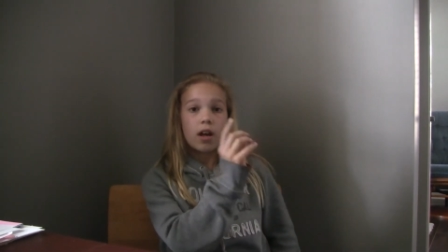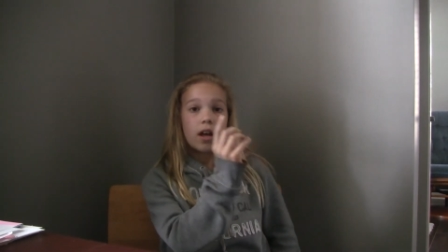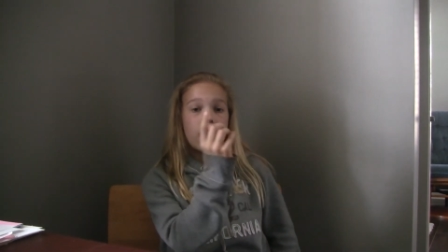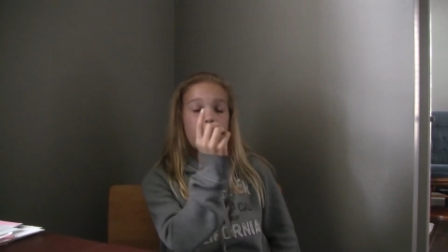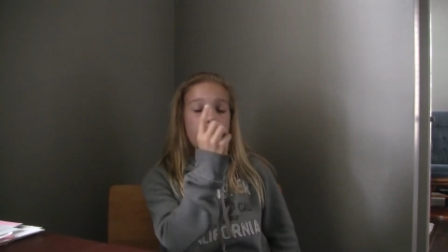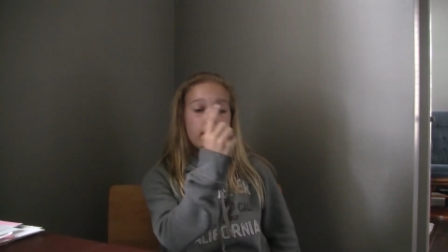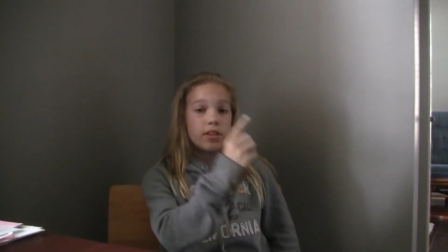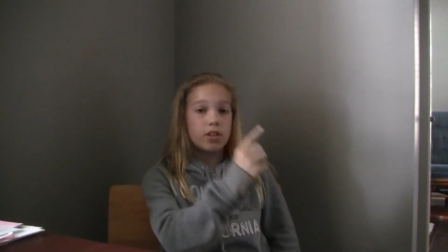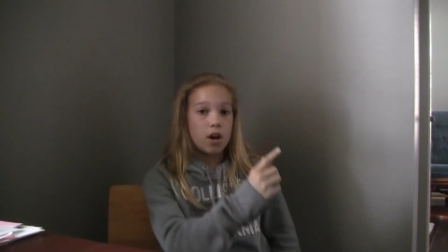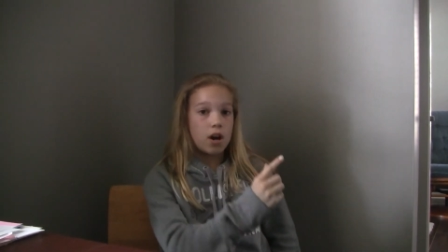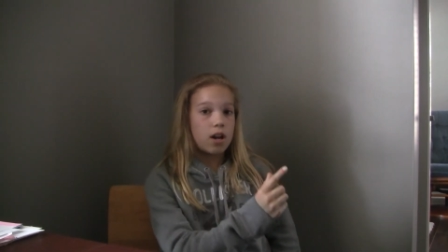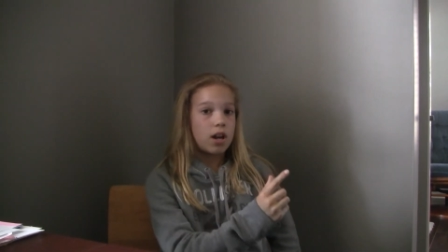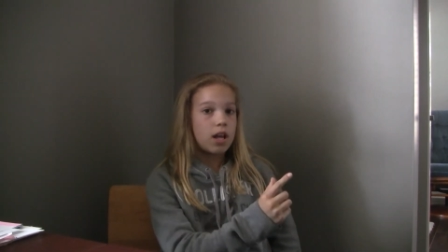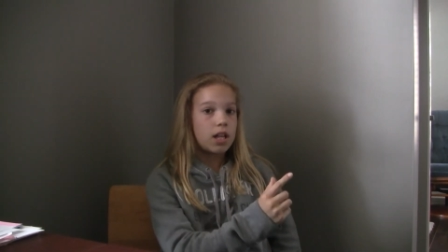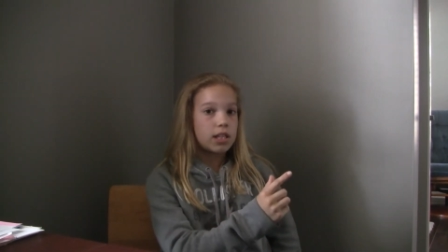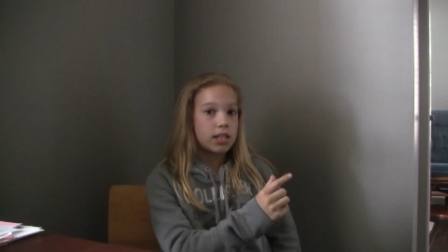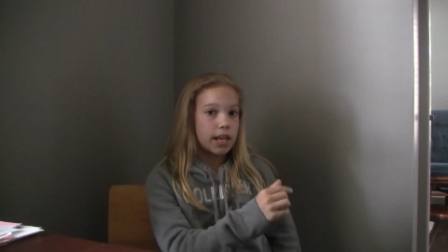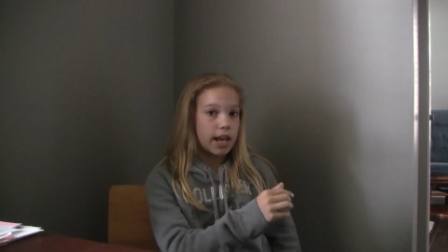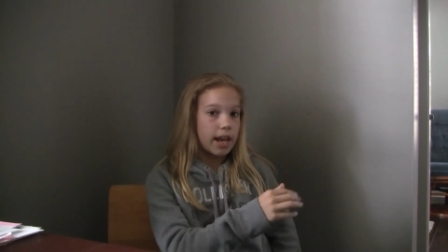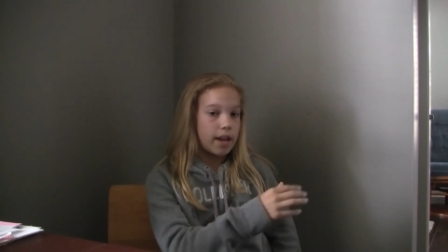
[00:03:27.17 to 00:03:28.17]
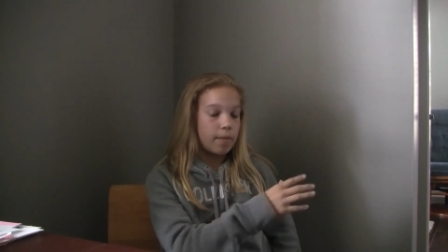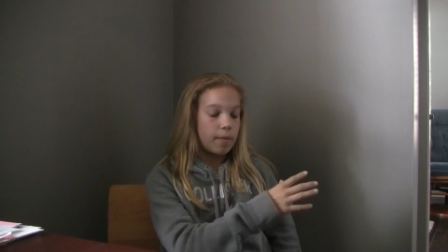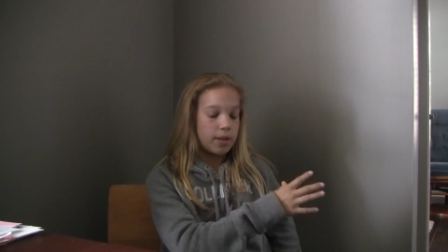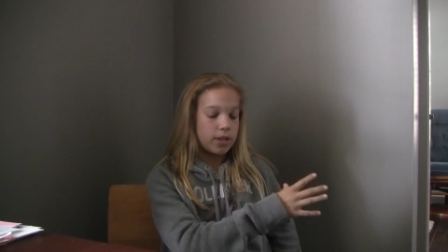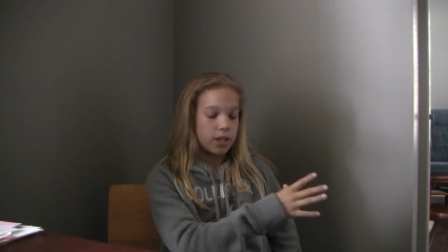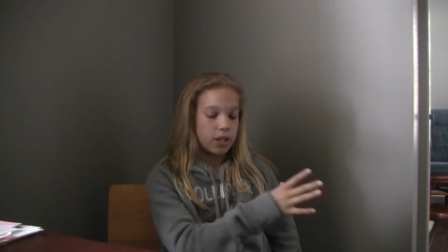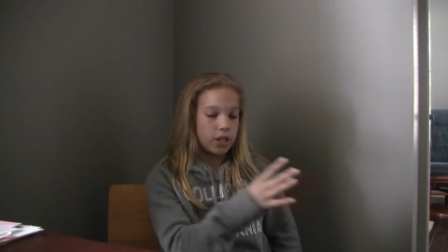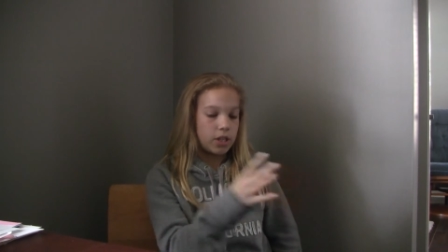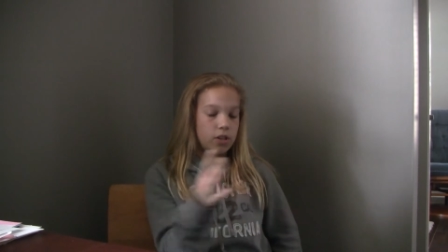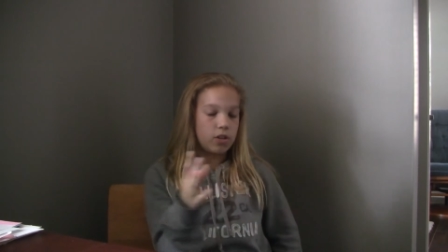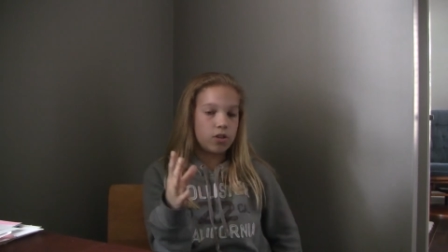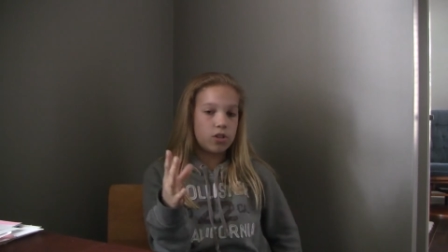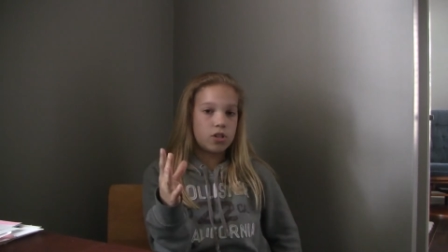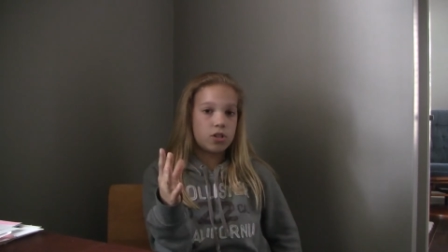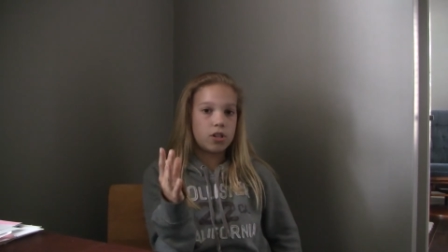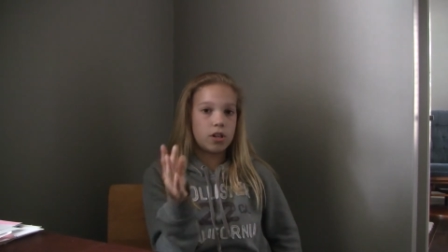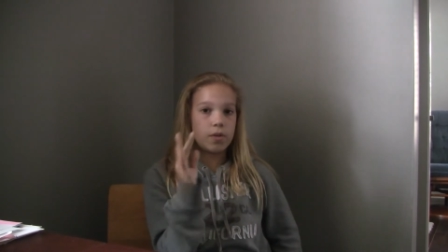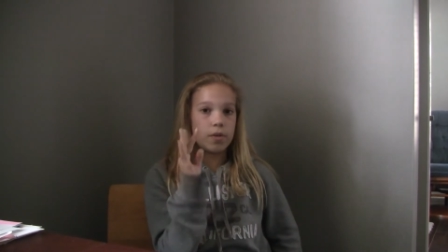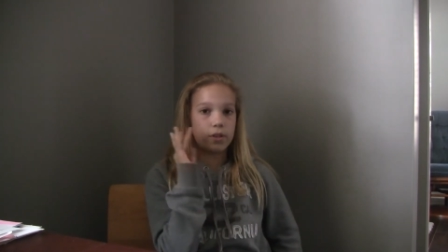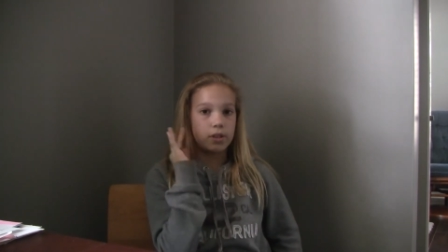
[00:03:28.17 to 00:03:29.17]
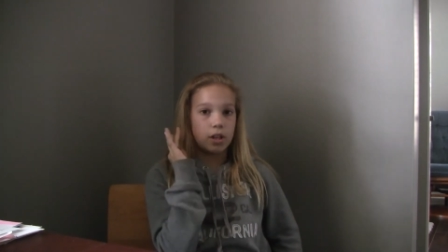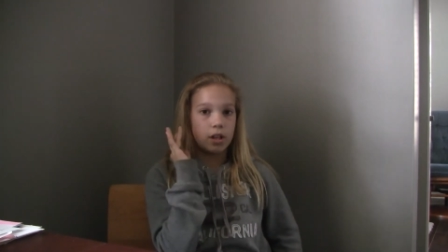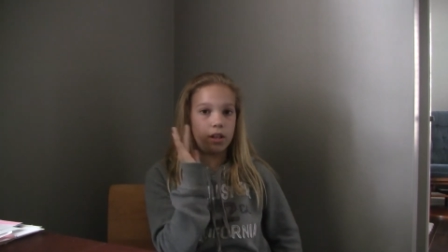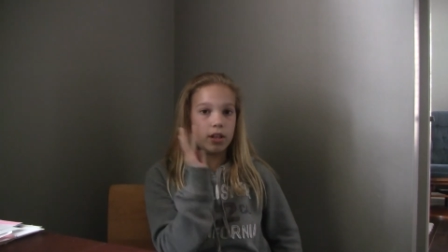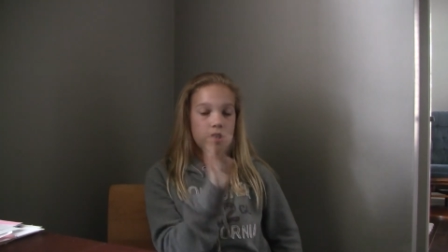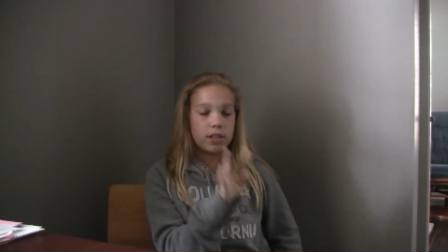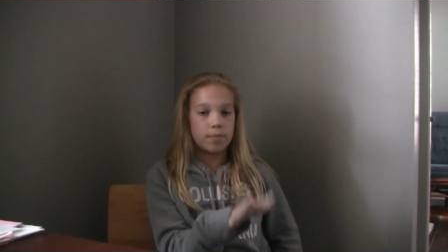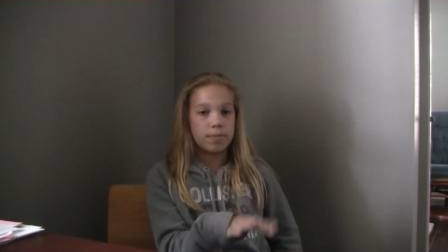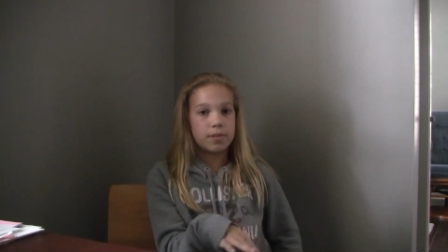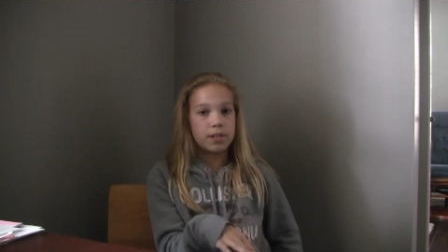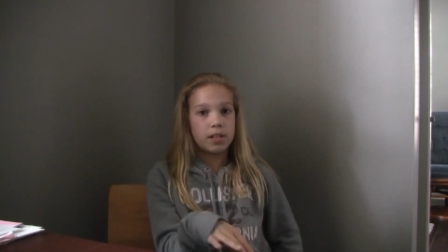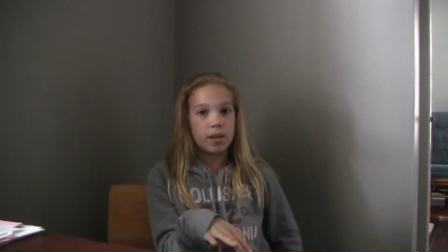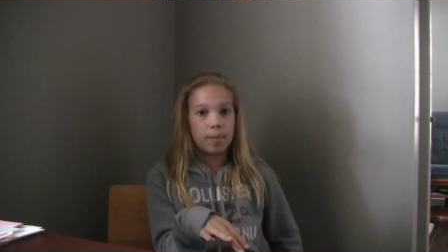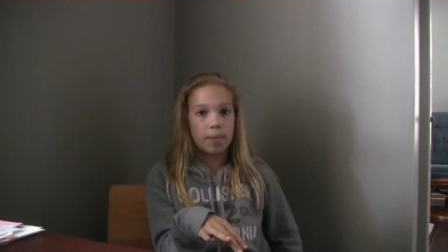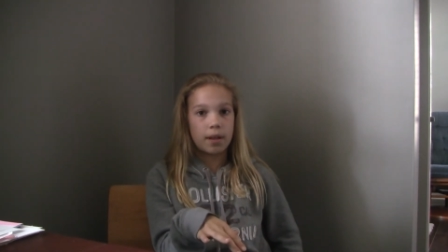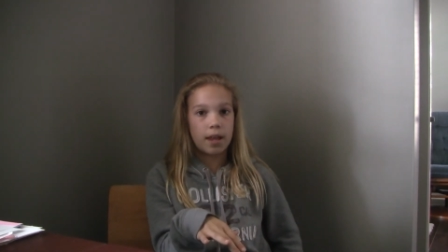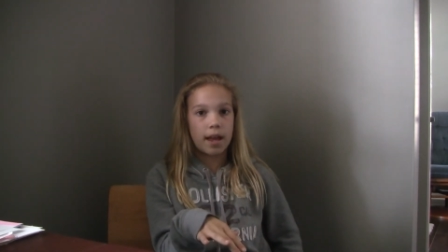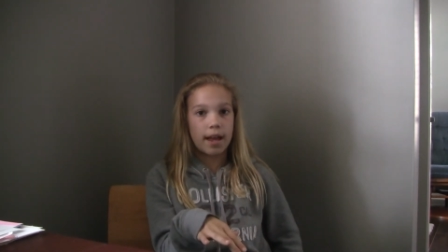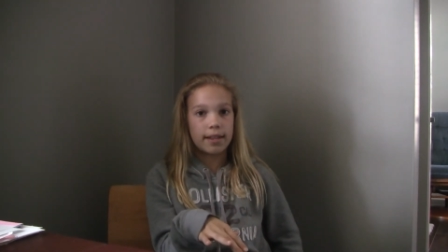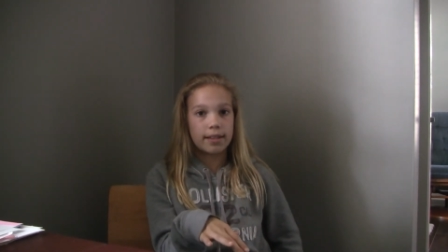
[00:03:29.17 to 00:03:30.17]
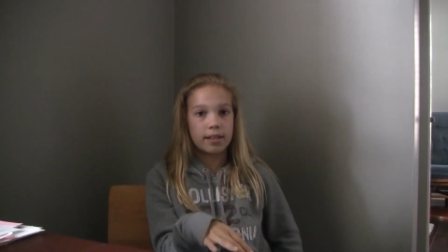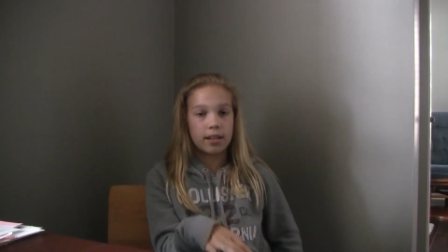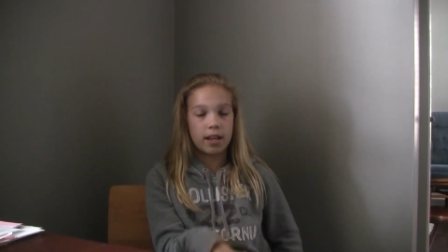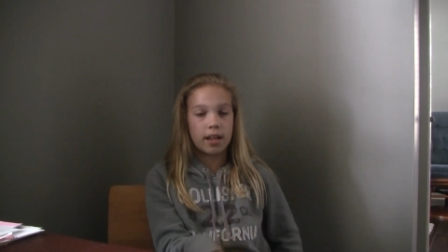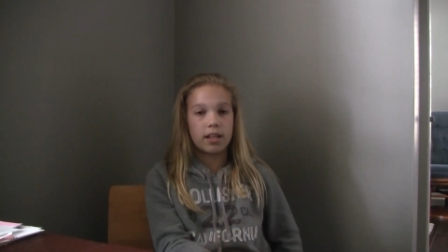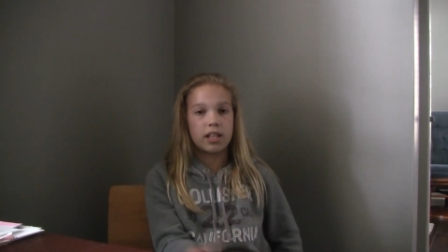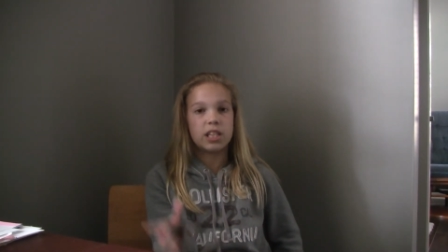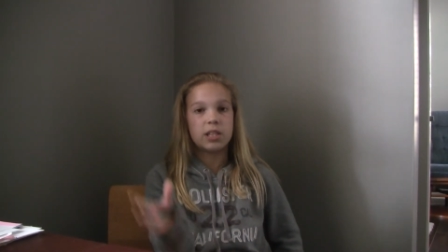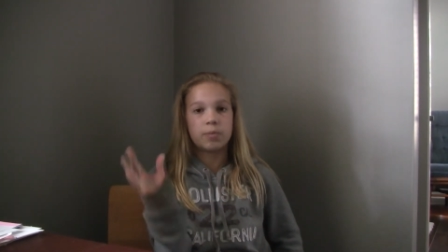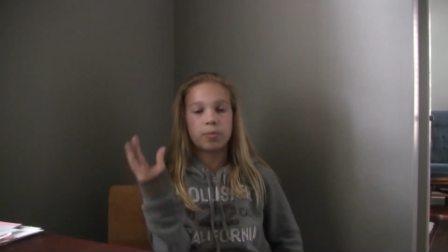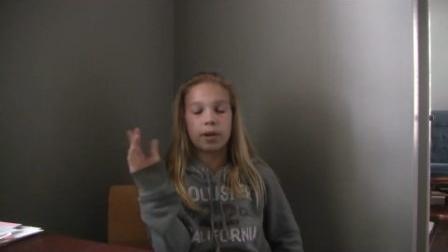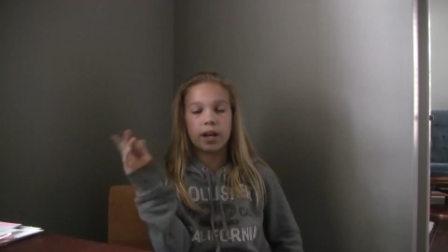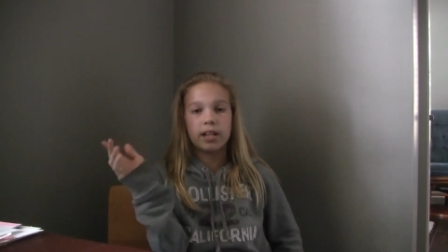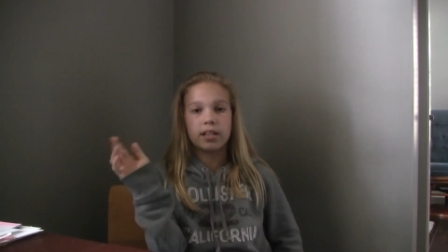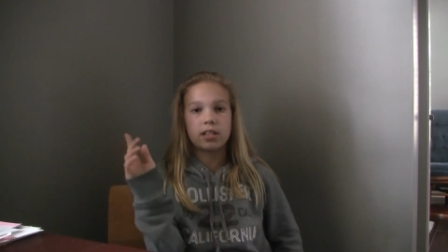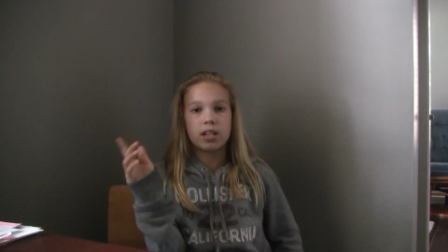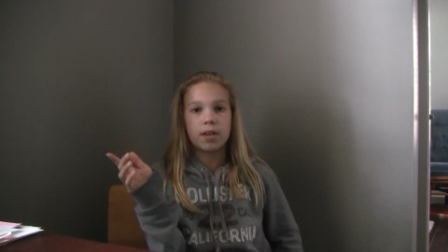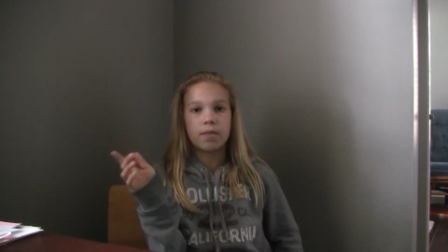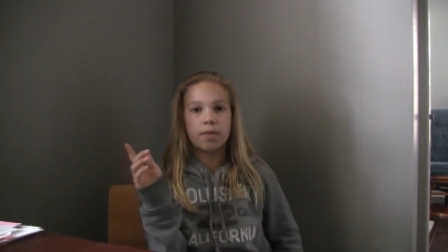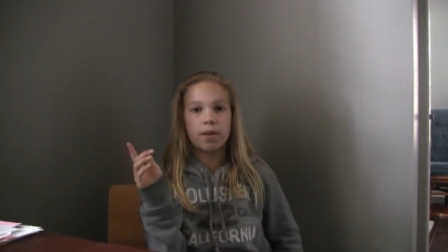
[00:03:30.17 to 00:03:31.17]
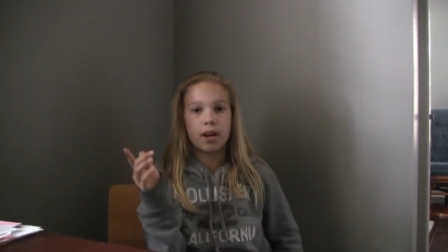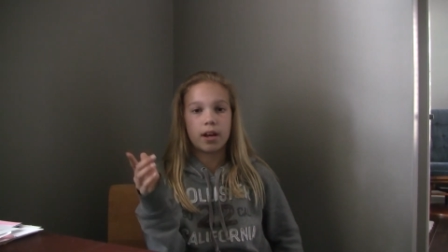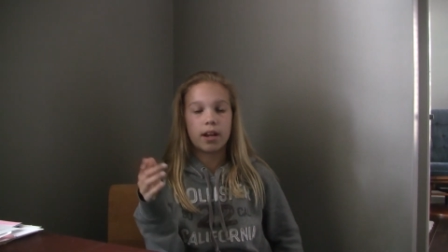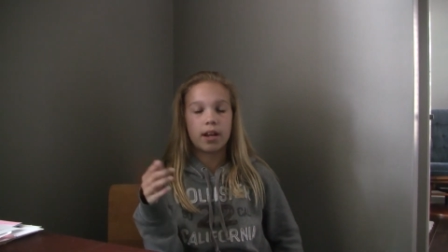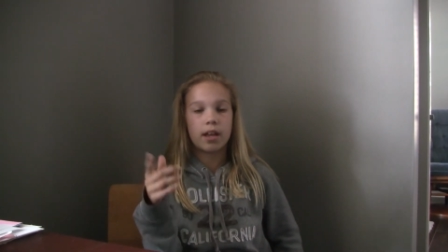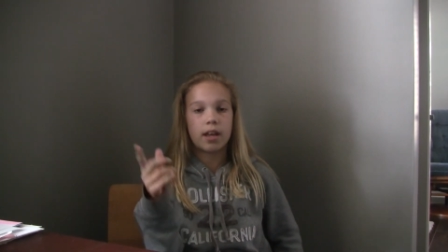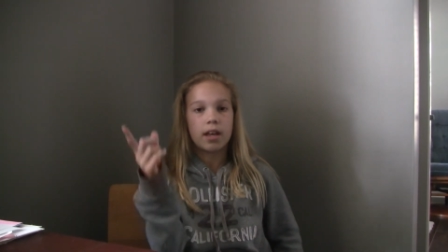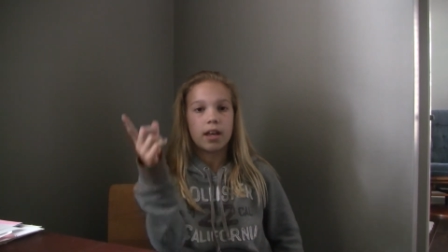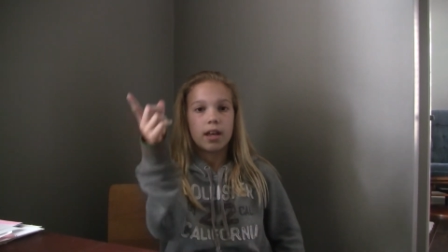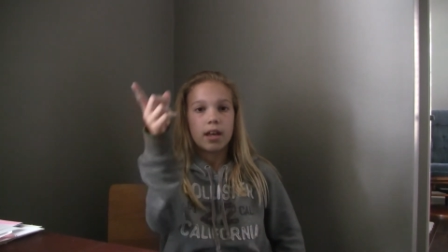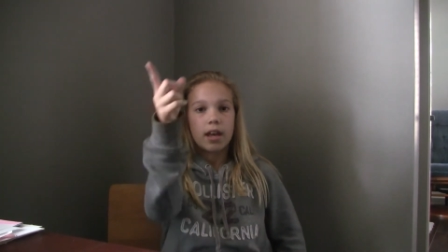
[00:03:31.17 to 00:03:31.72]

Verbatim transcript: had gone outside with a huge truck with all these supplies in it and sprayed stuff on it